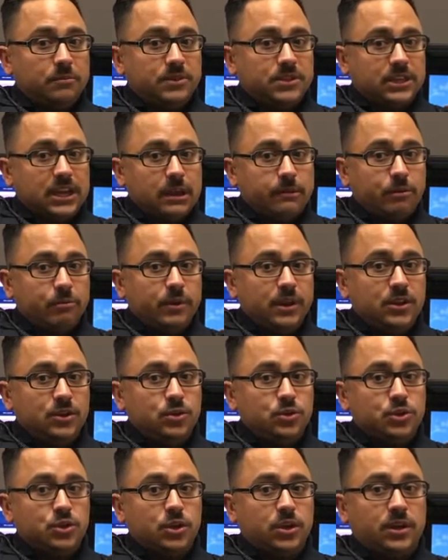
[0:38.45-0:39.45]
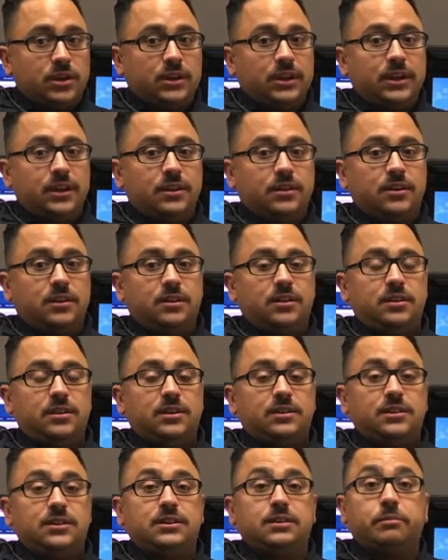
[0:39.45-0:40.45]
A scammer may use your online
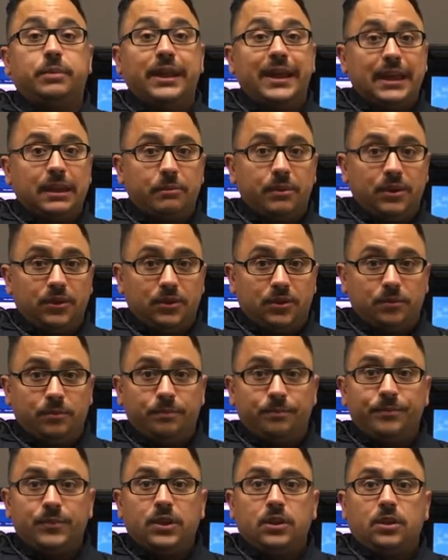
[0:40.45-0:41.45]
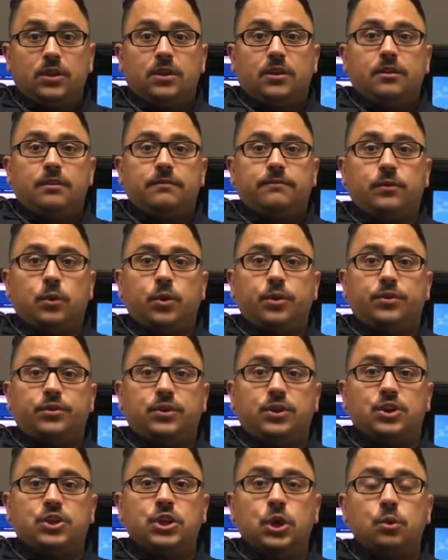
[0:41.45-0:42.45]
conduct to blackmail you. Fourth,
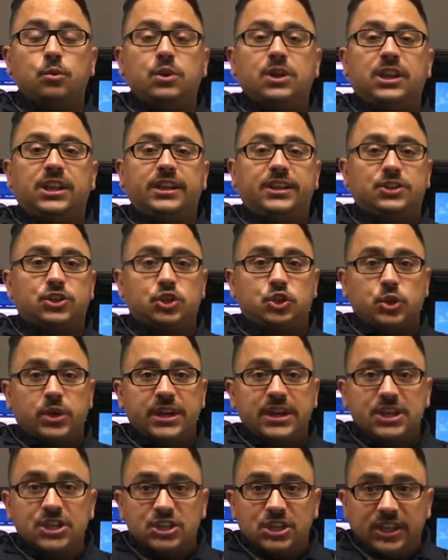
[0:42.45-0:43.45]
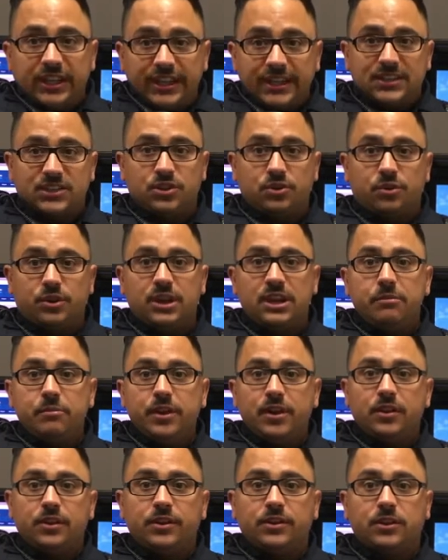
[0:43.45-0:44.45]
don't click strange links in your
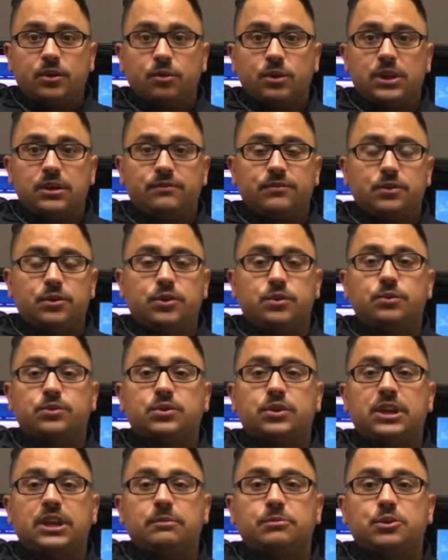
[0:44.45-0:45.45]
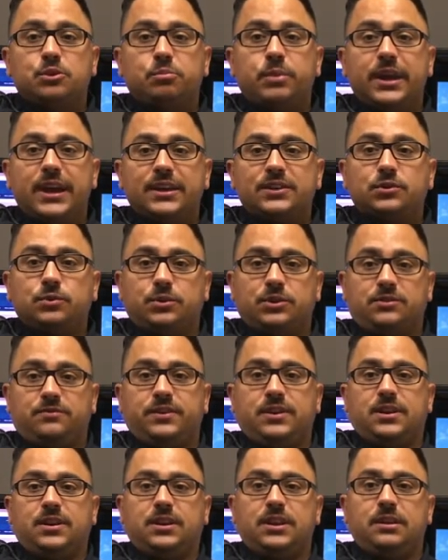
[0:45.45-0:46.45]
email, and don't give your usernames or passwords
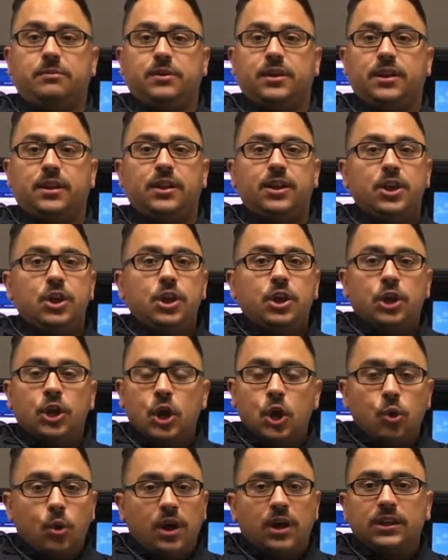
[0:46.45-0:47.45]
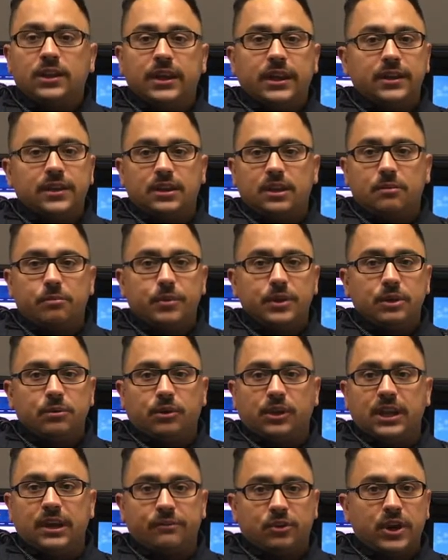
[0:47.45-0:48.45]
via email. No online company
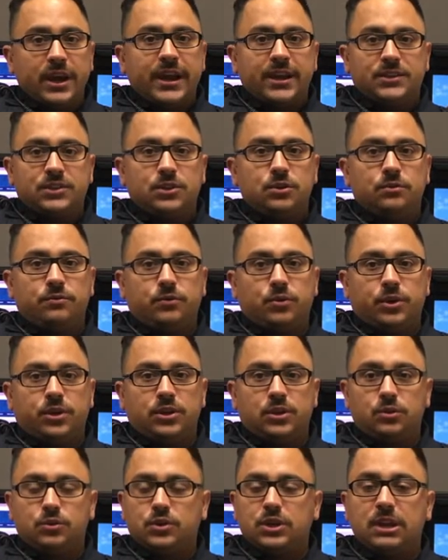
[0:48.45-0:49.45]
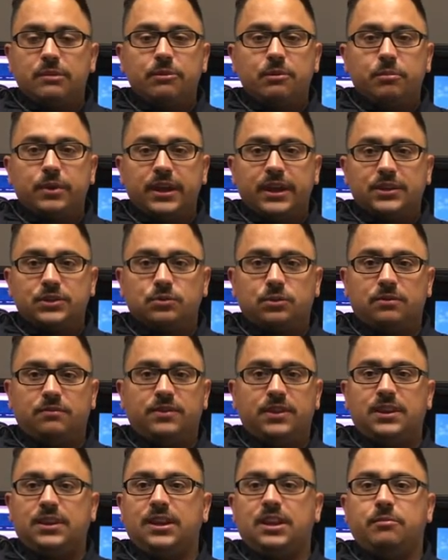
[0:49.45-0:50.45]
will ever ask you for a username and password
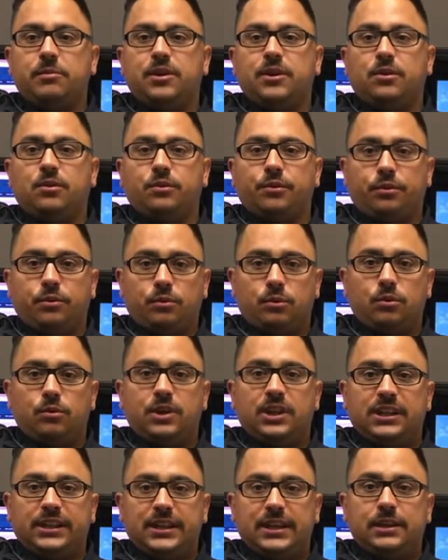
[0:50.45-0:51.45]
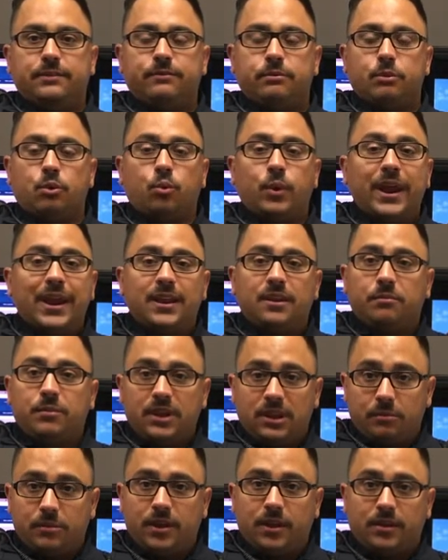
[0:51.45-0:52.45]
via email or through a link from a random
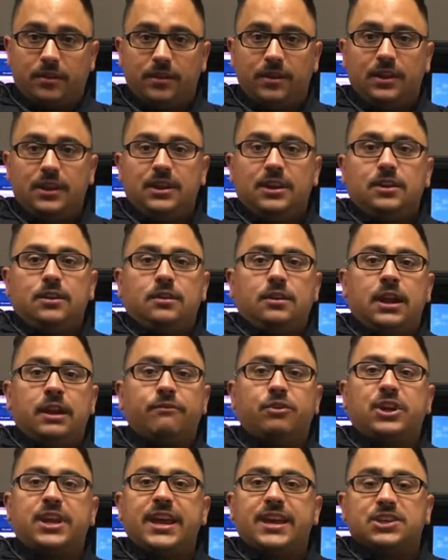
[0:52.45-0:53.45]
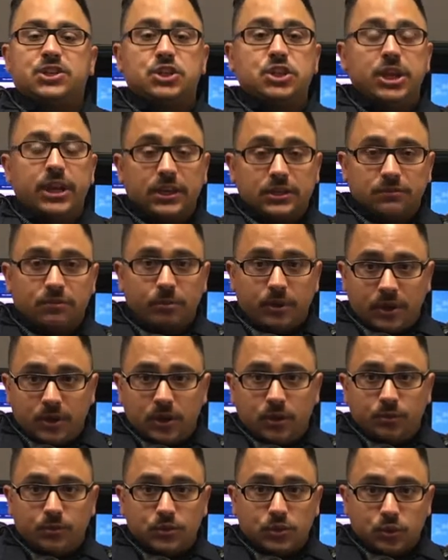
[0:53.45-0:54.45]
email. Never cash checks from
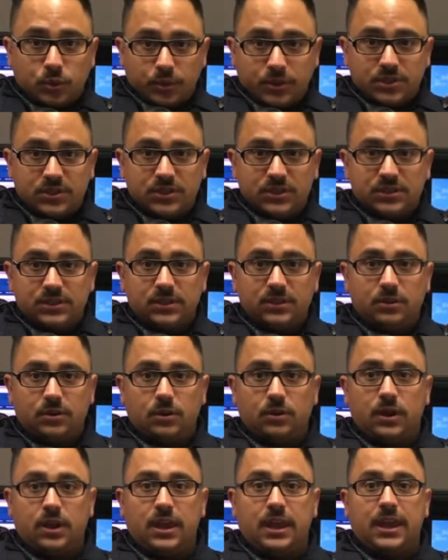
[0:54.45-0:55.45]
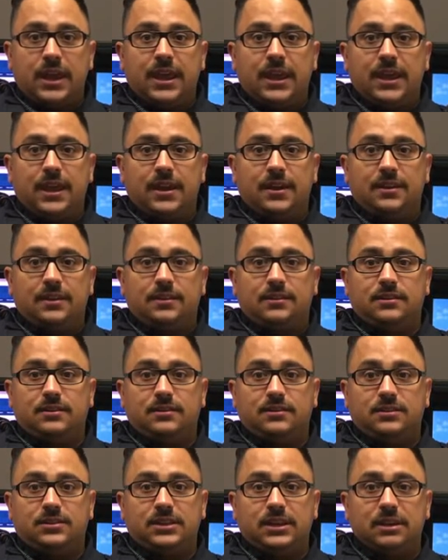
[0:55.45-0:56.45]
unknown sources, and
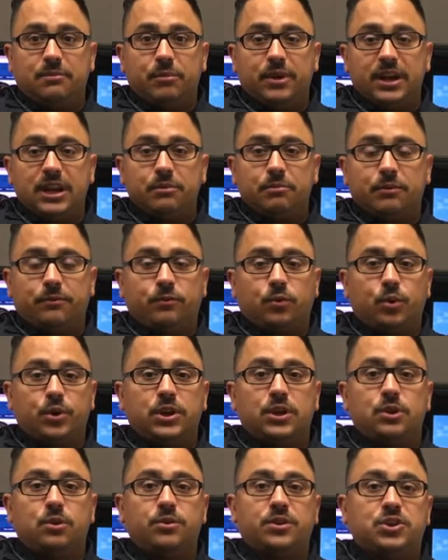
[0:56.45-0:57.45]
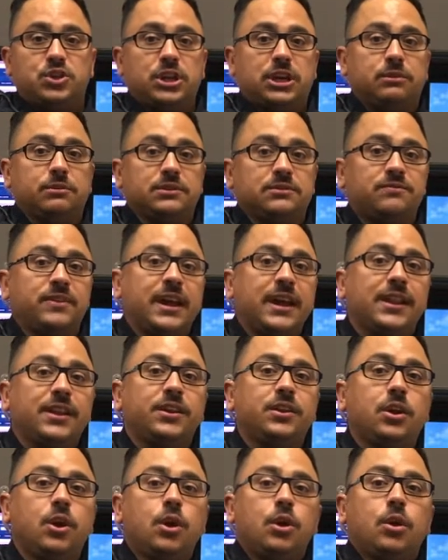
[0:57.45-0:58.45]
send money before you know the check was
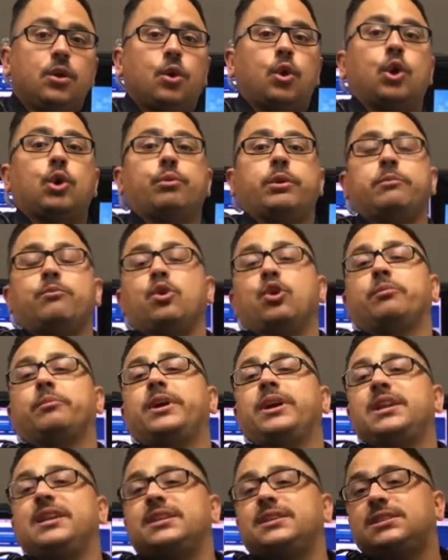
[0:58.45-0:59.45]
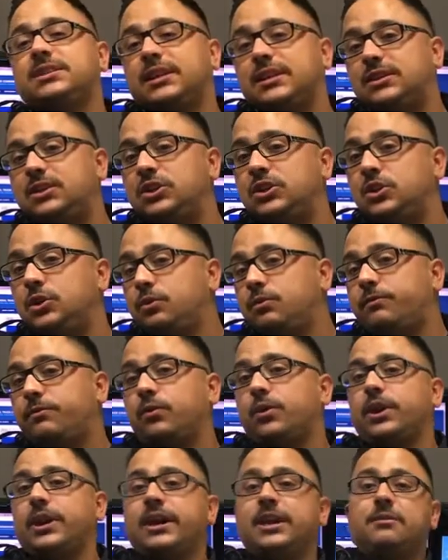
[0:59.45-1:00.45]
valid or when more money is sent to you
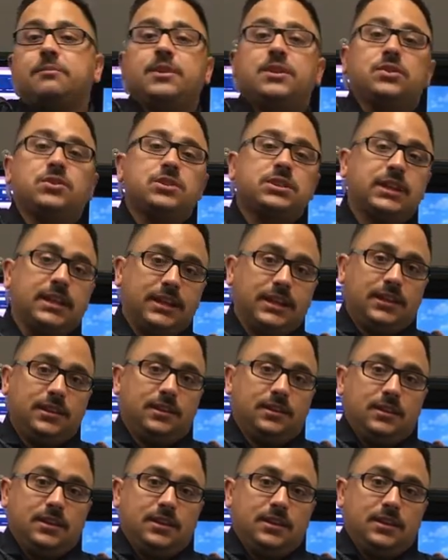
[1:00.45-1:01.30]
for an item that you're selling.